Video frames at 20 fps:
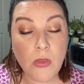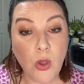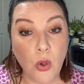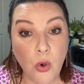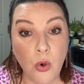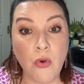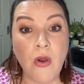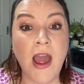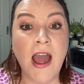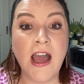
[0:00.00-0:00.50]

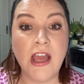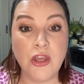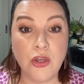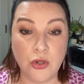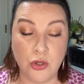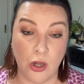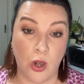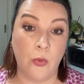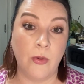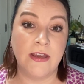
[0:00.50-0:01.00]
Or are you
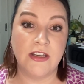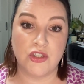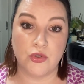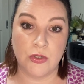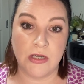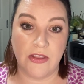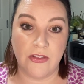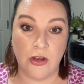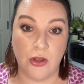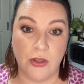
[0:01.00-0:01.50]
going to
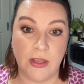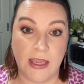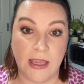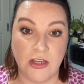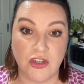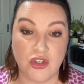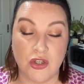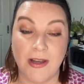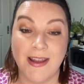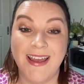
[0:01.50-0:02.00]
another
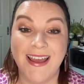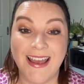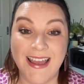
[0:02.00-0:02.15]
location?